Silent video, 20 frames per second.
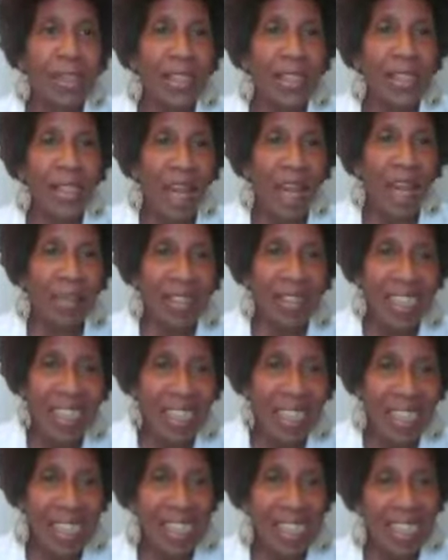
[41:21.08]
so I just
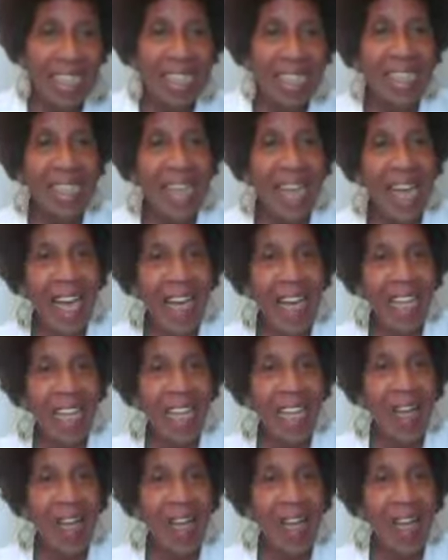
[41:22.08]
kind of extended